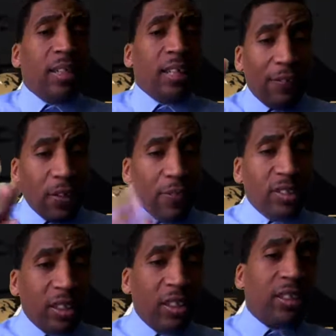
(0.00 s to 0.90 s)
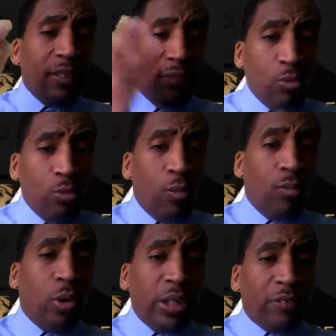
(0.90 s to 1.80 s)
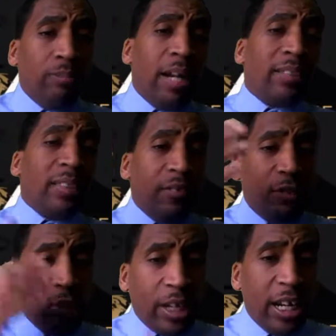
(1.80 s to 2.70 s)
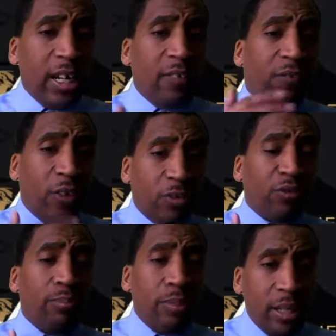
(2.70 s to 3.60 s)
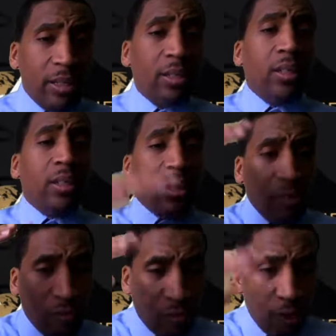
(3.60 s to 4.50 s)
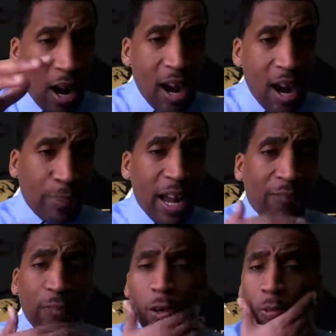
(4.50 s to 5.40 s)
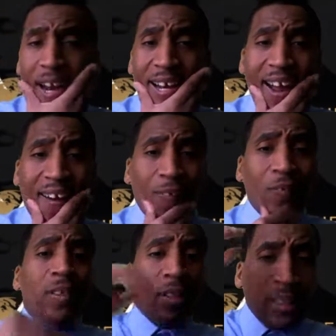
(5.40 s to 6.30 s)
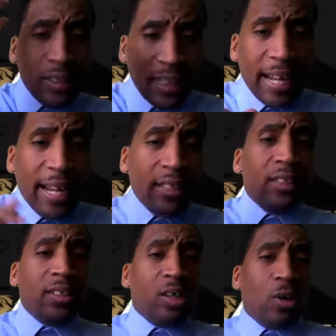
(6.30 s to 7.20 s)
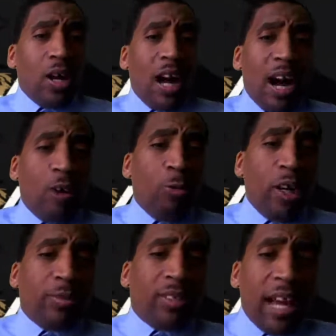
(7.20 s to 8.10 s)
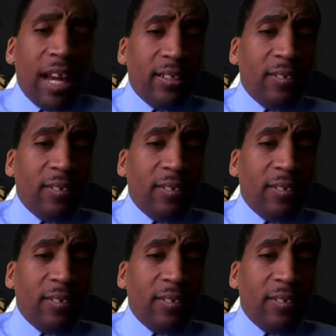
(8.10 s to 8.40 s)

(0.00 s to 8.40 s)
If it was us, if you want more information, if you're hearing it first from me, from our platform right now, then go to our website,